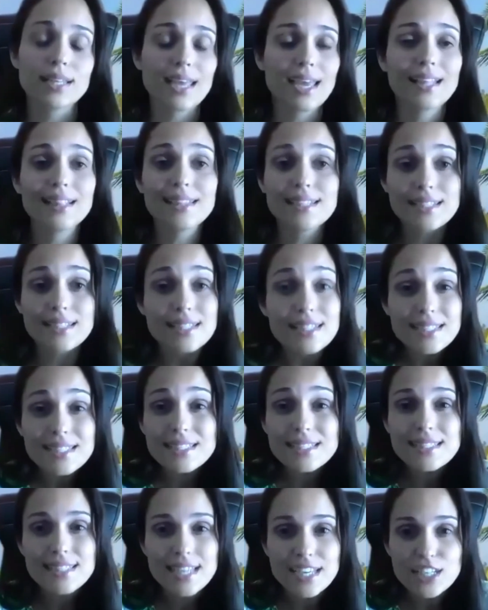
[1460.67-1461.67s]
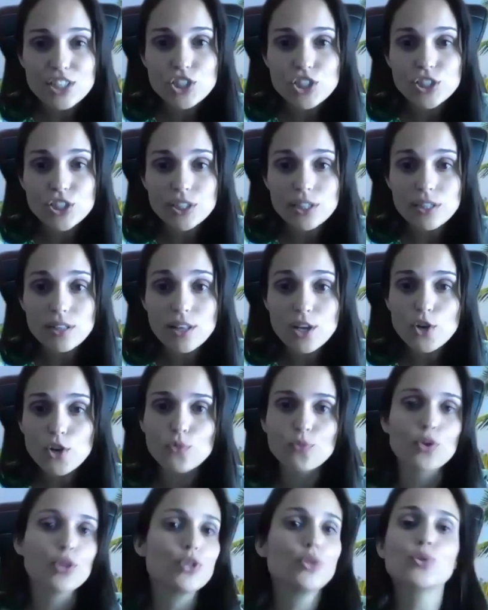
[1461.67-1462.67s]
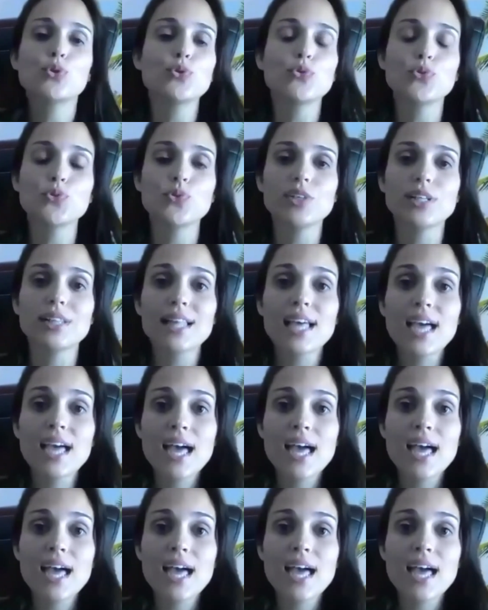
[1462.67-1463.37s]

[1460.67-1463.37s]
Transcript: And this is essential for you to feel